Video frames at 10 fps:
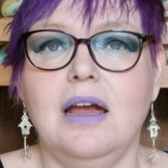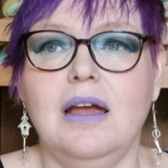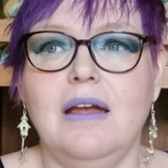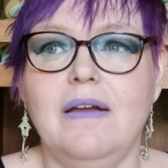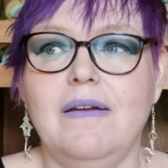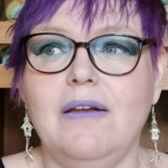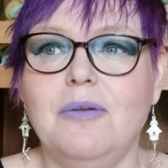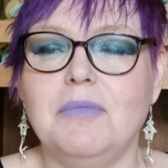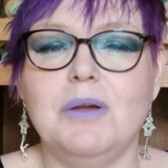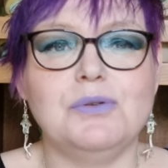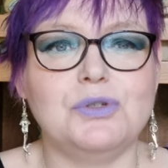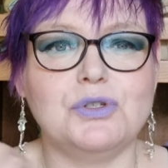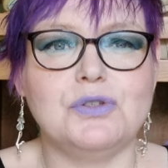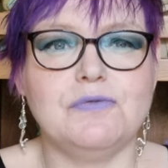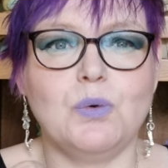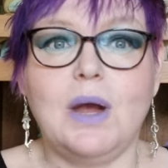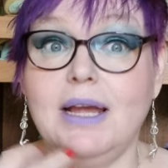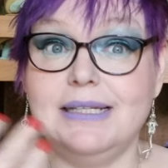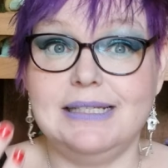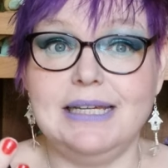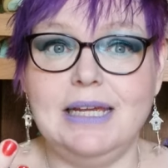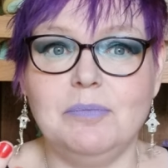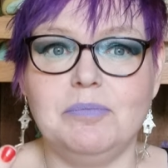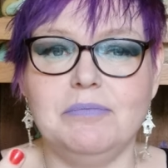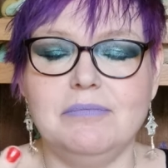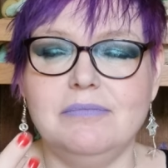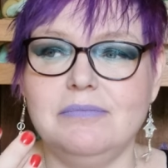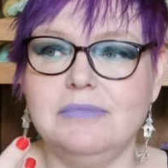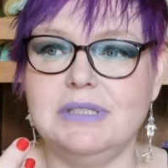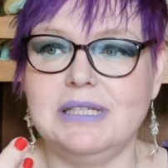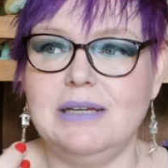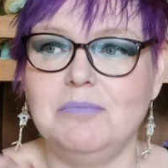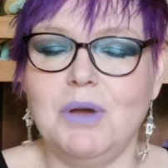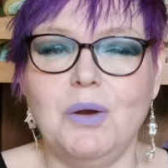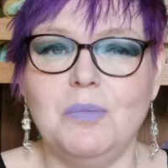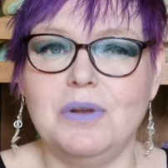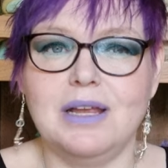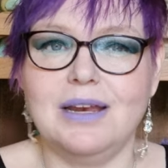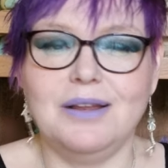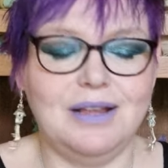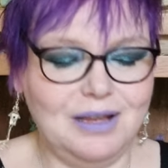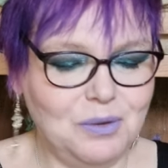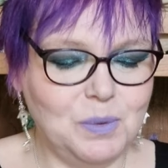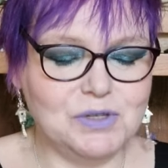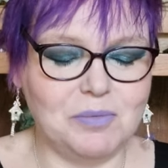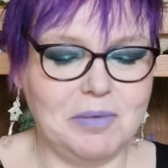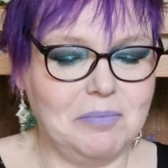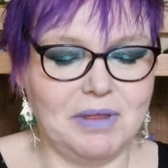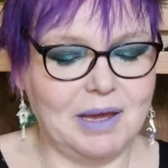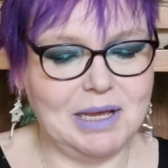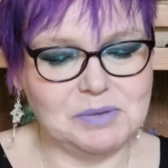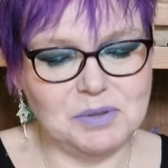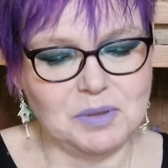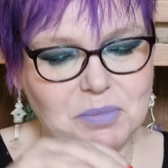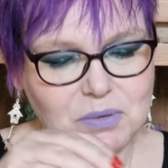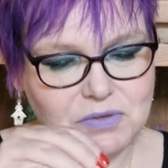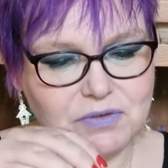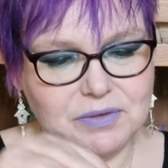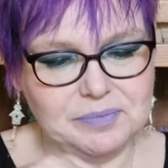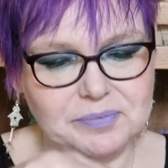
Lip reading: It was just quite a deep moment. And I'll always remember that. Absolutely beautiful.